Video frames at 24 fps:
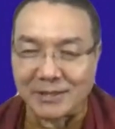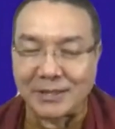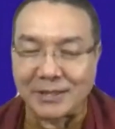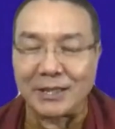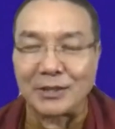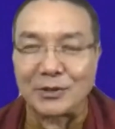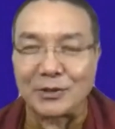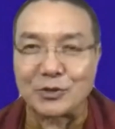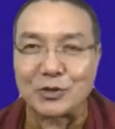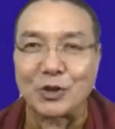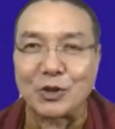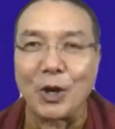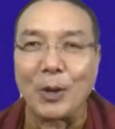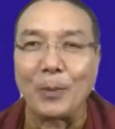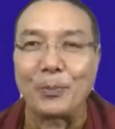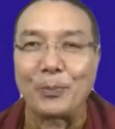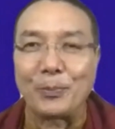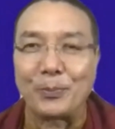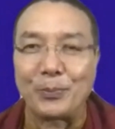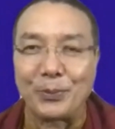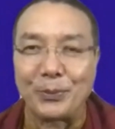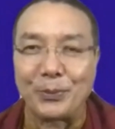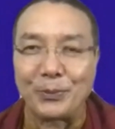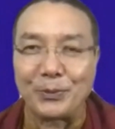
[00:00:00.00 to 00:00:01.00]
can
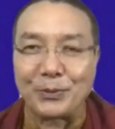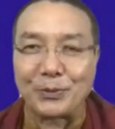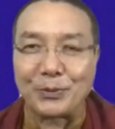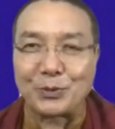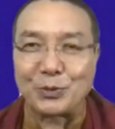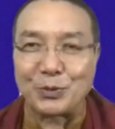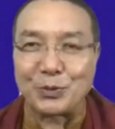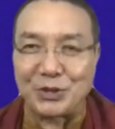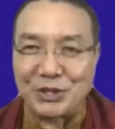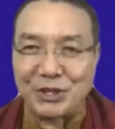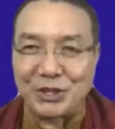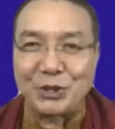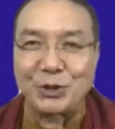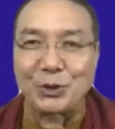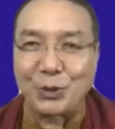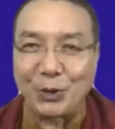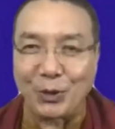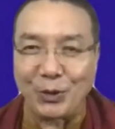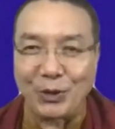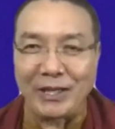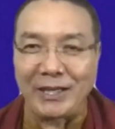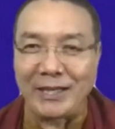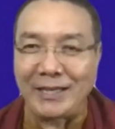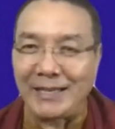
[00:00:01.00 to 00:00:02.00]
drop to
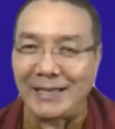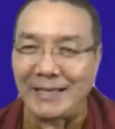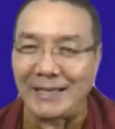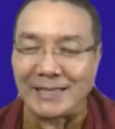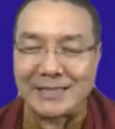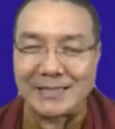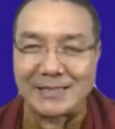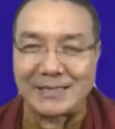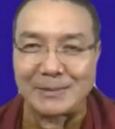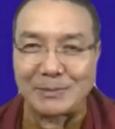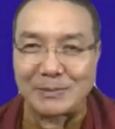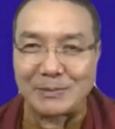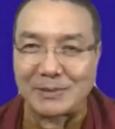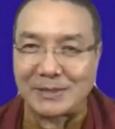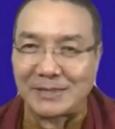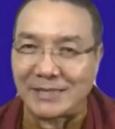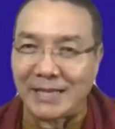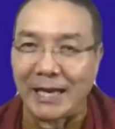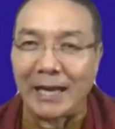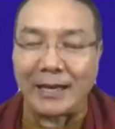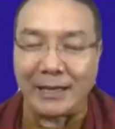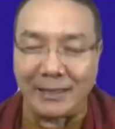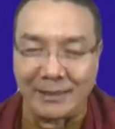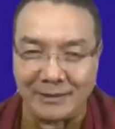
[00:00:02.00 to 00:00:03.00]
zero in a
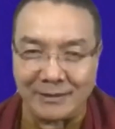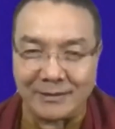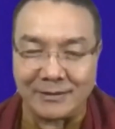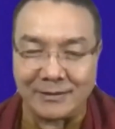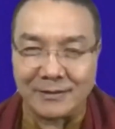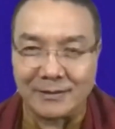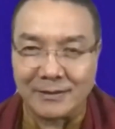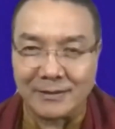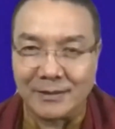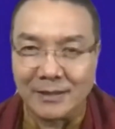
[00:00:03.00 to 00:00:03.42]
second.